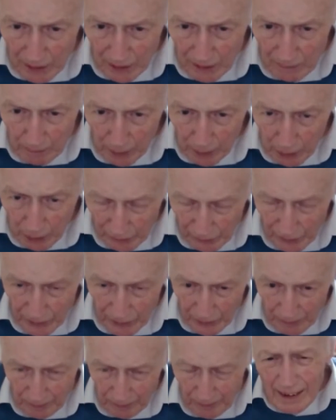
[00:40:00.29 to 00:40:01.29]
part of it.
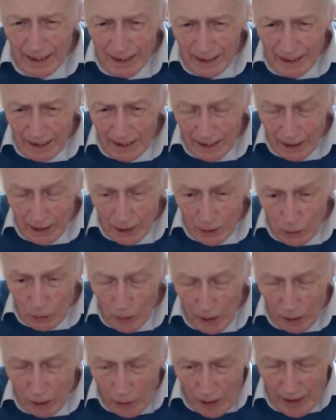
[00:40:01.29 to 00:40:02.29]

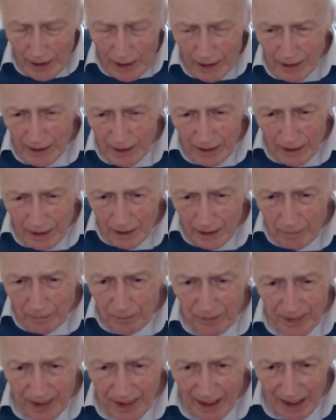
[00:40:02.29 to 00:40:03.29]
Well,
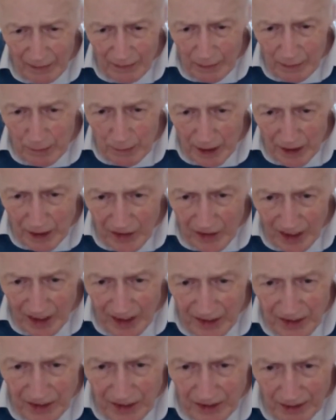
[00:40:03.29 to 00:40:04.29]
having made
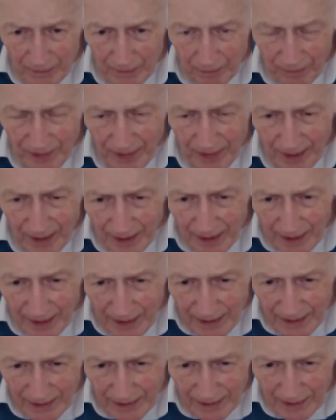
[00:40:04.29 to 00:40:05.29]
that
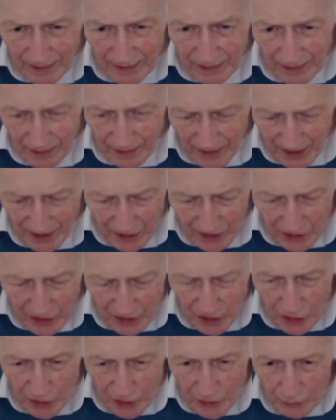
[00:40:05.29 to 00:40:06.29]
that
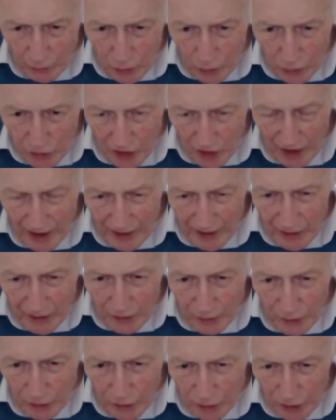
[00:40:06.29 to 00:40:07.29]
decision, of course, I had
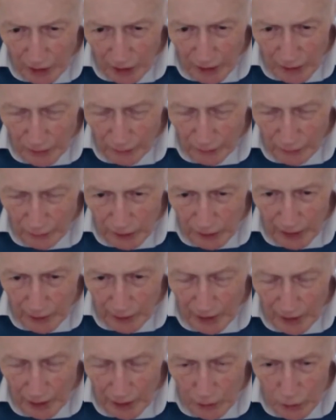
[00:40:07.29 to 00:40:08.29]
to try to figure out
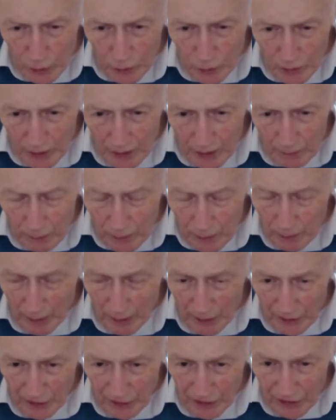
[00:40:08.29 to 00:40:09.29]
how to
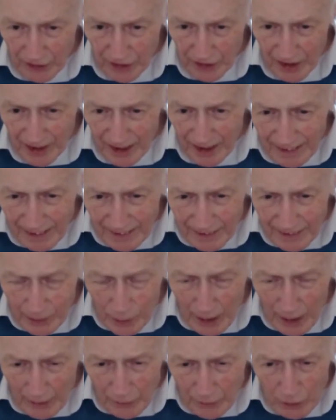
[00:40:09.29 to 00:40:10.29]
implement it. Now you
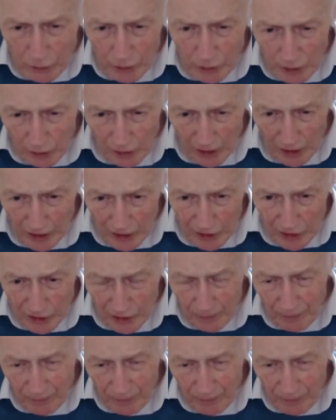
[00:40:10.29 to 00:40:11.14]
have to realise